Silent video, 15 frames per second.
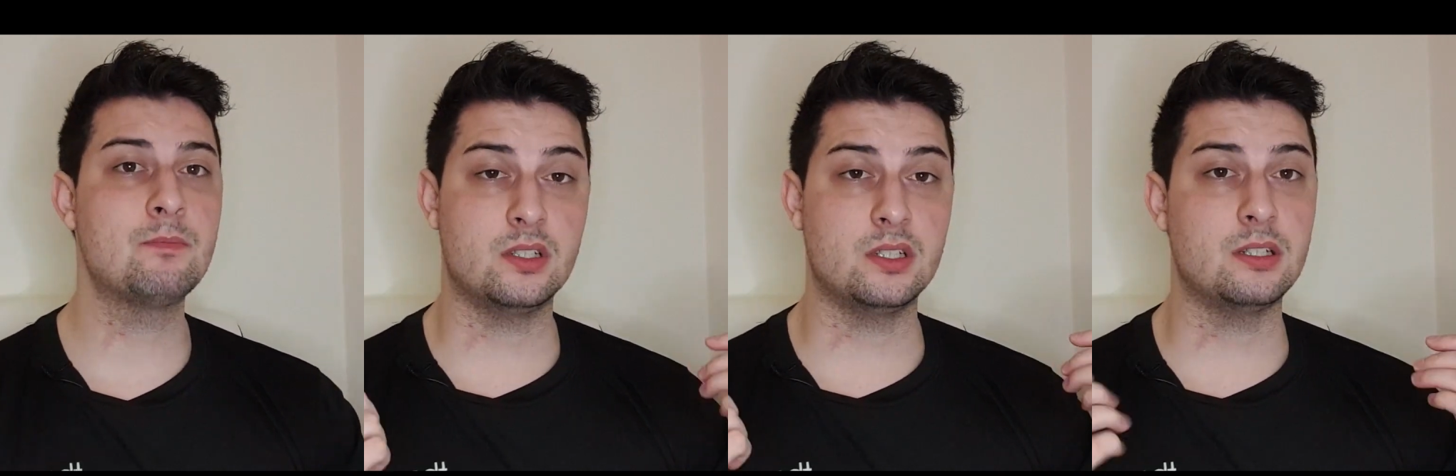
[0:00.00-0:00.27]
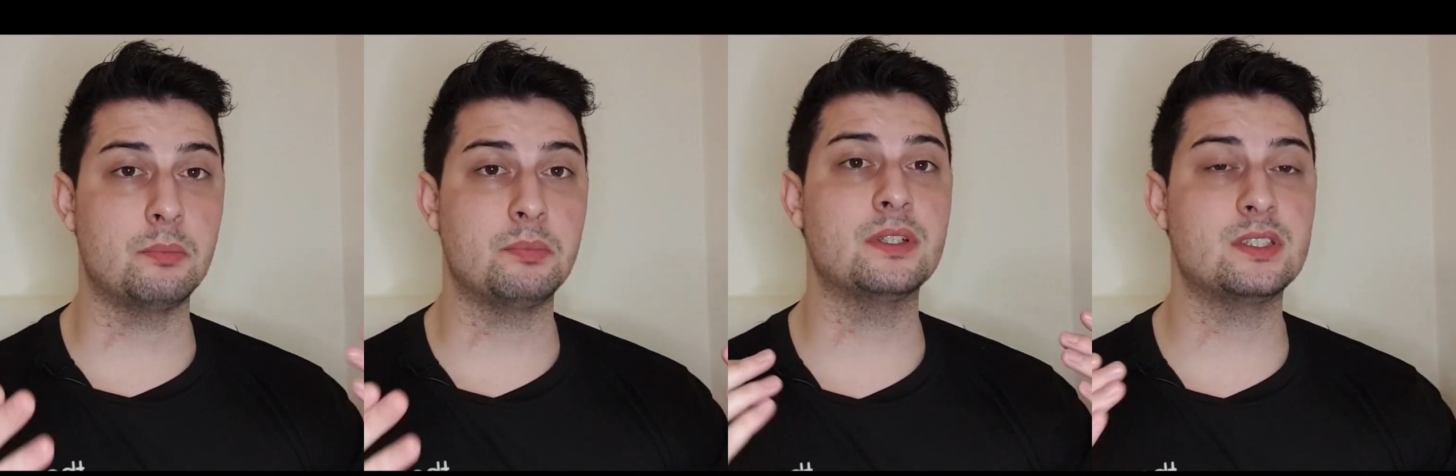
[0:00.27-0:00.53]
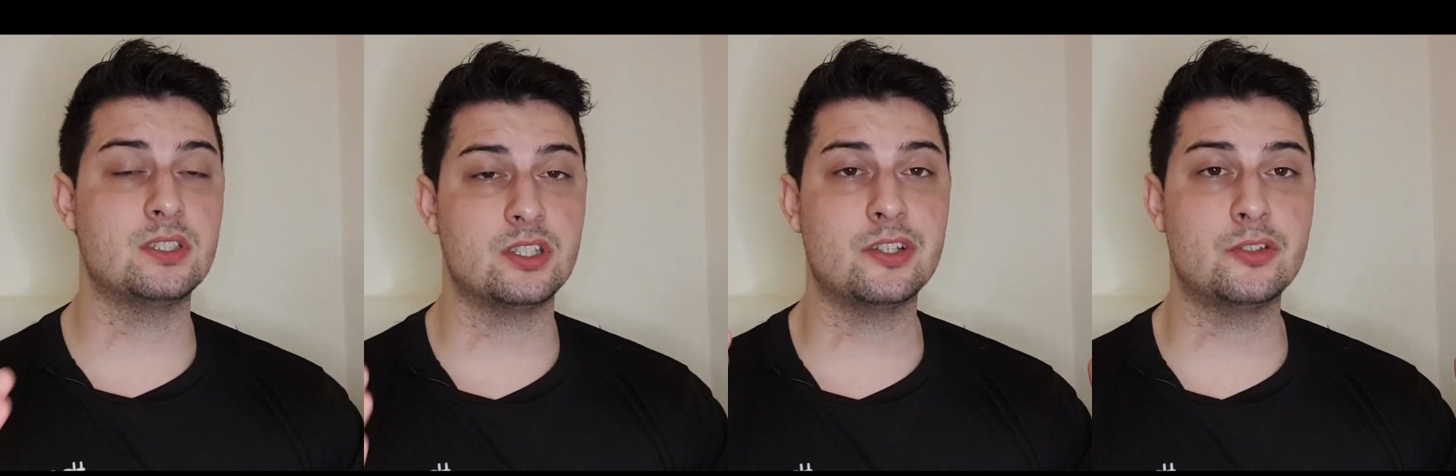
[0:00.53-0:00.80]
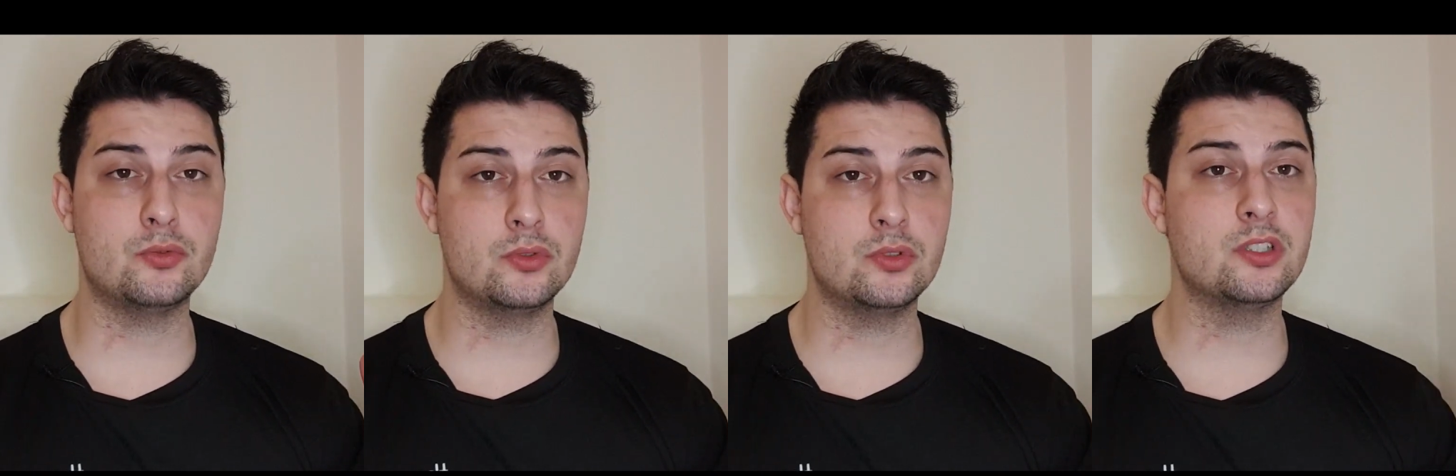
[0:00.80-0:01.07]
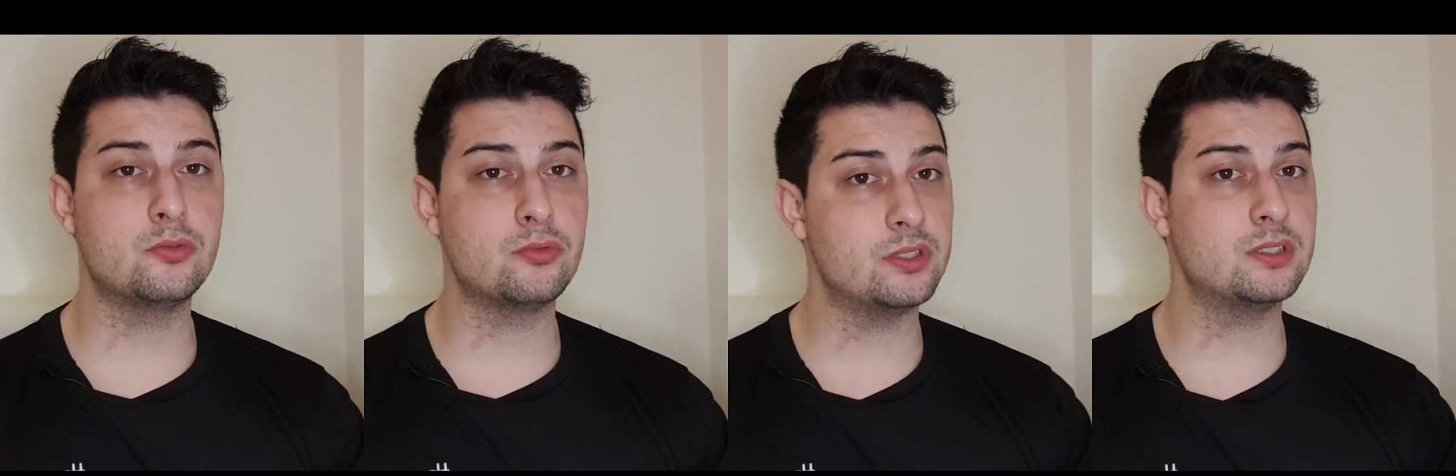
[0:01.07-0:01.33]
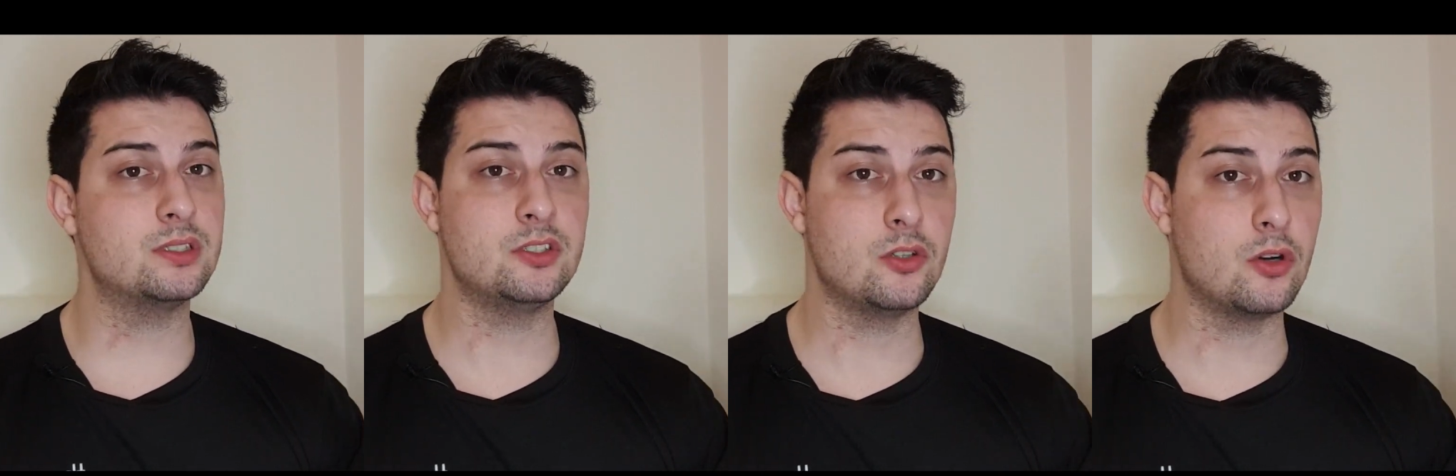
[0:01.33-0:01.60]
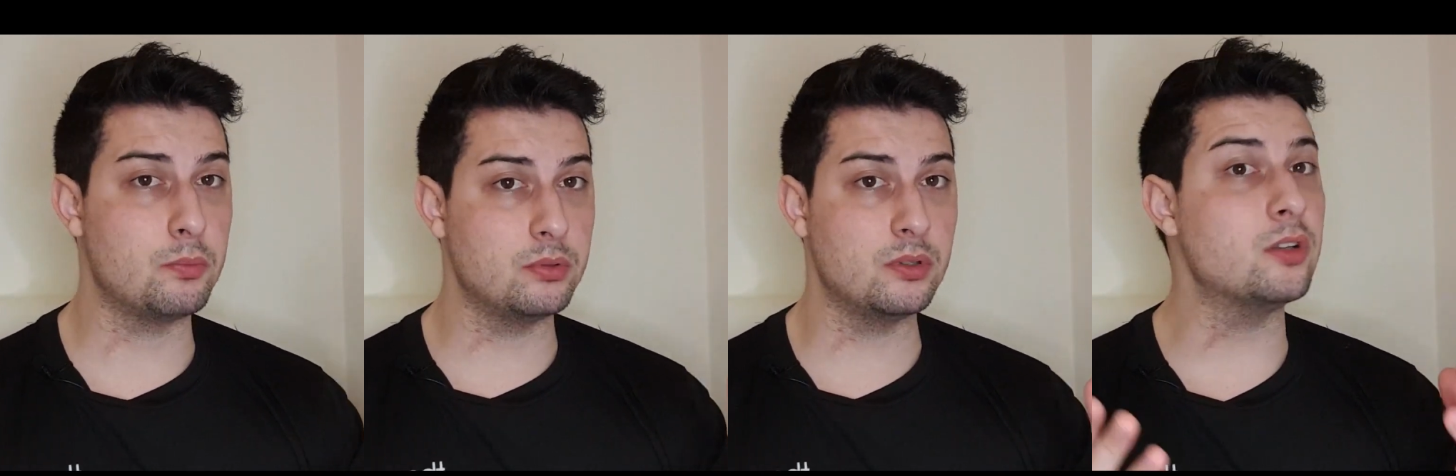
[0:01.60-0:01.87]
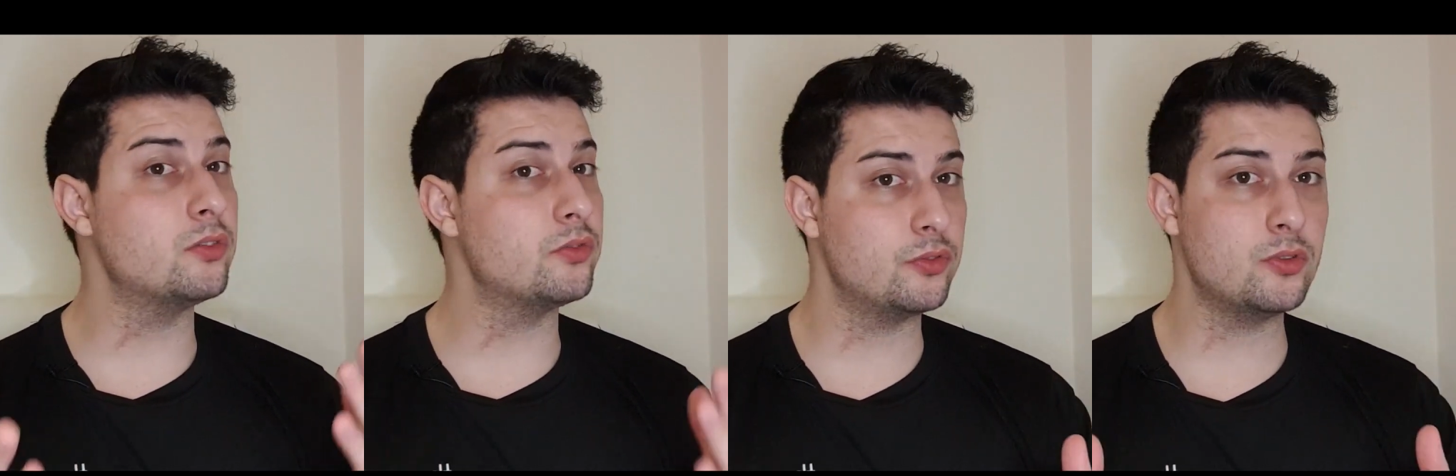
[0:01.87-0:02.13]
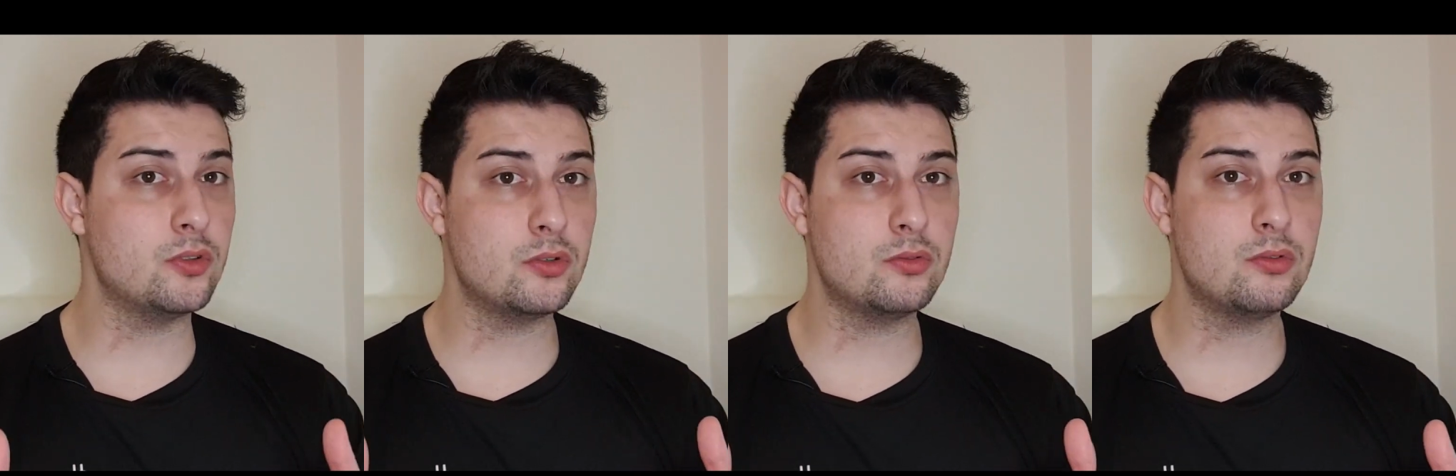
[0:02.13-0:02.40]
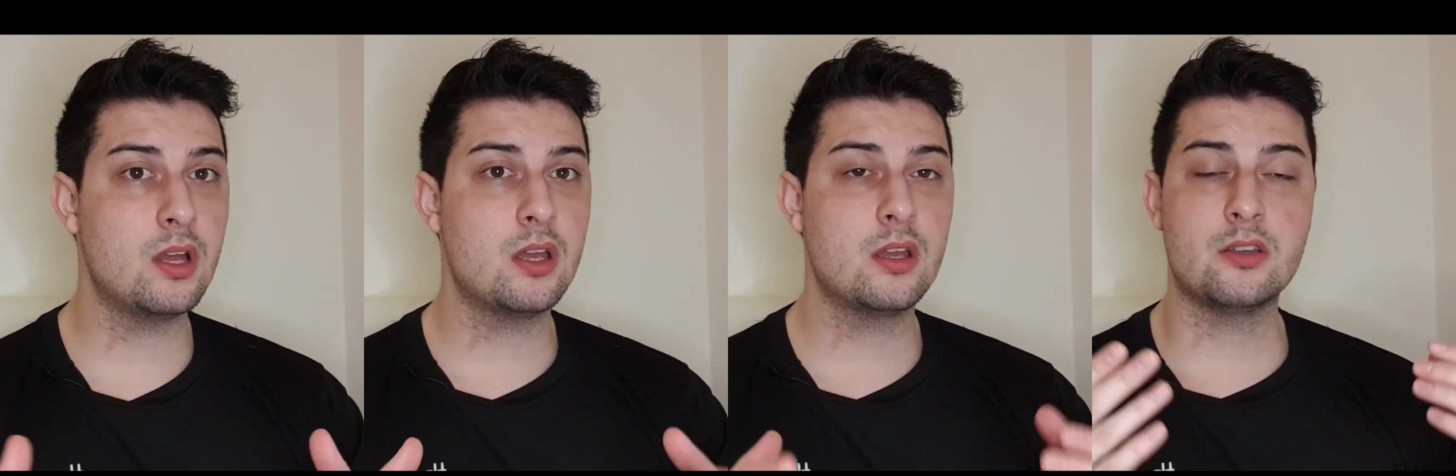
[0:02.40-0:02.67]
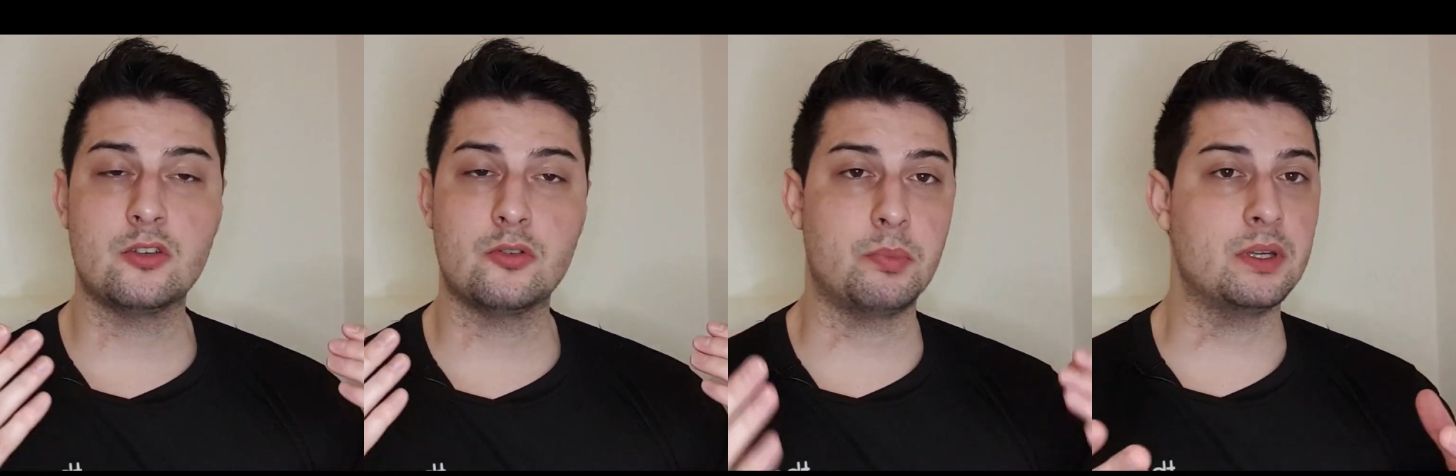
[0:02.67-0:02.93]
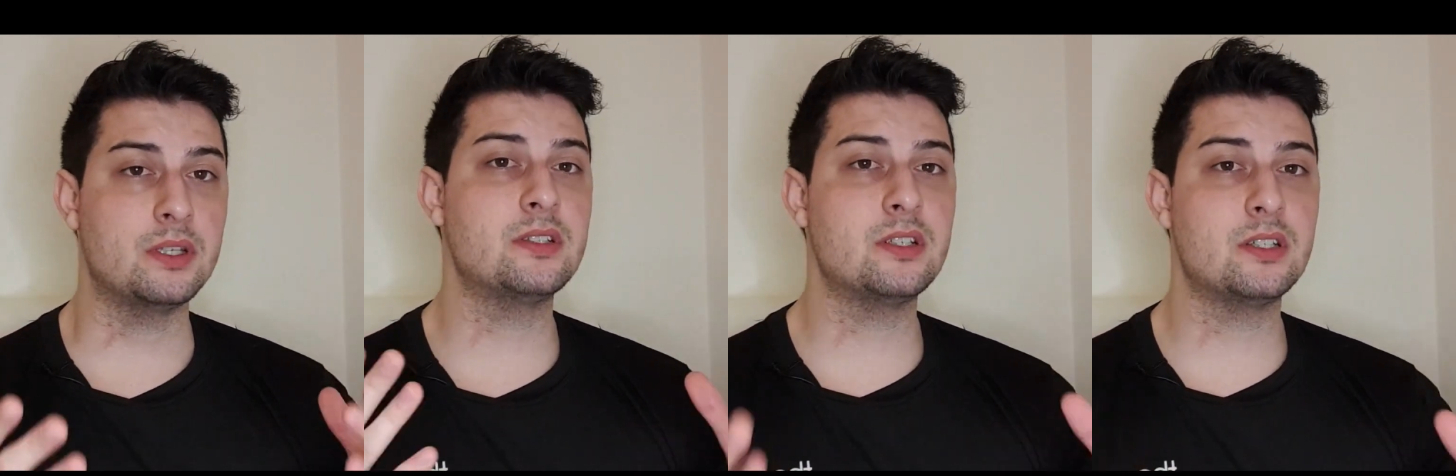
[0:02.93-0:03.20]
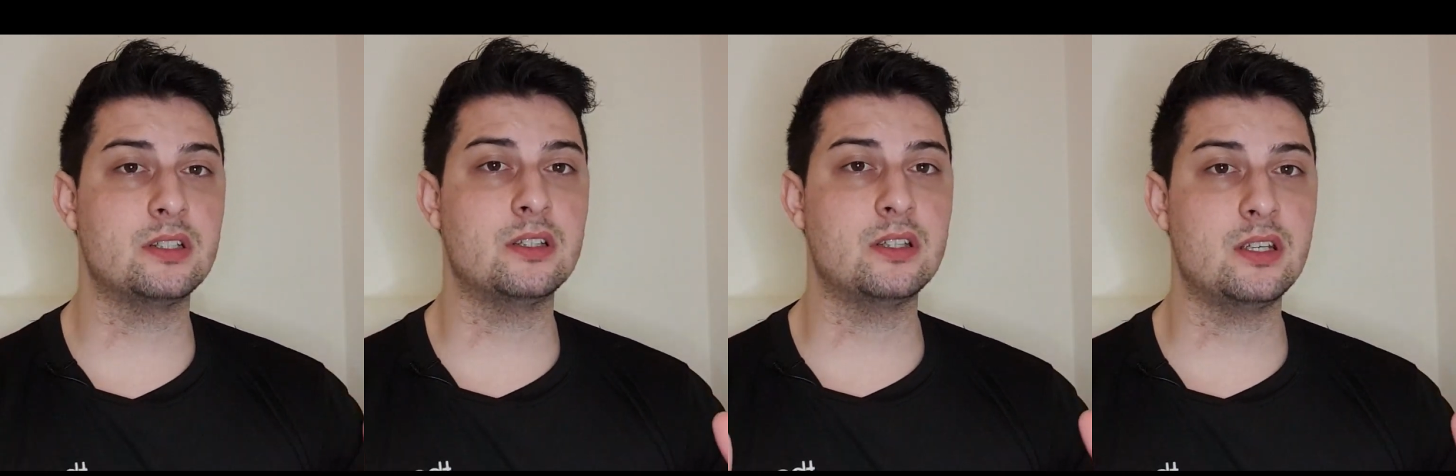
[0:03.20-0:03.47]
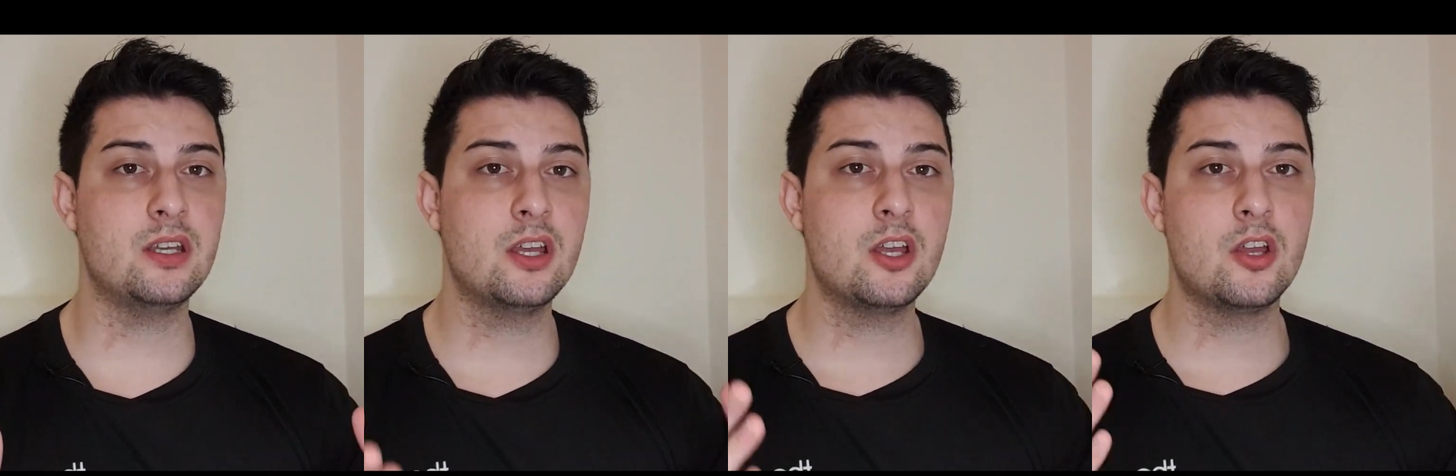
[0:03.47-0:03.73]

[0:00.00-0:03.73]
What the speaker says: In the places that you will increase your blood flow, you basically